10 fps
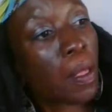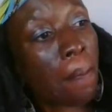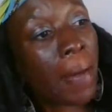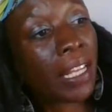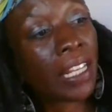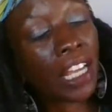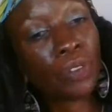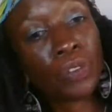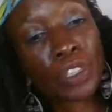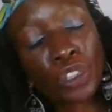My
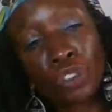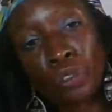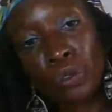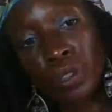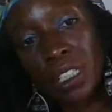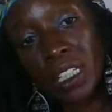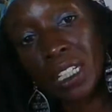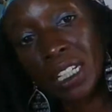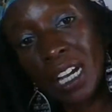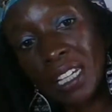life is truly
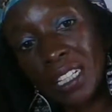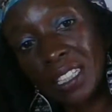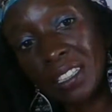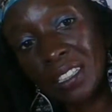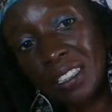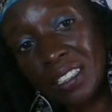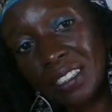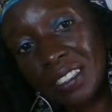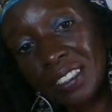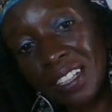guided.
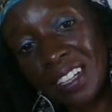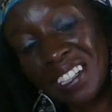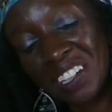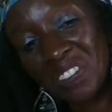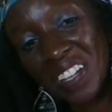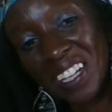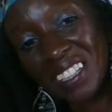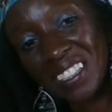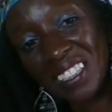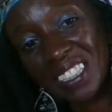I love that.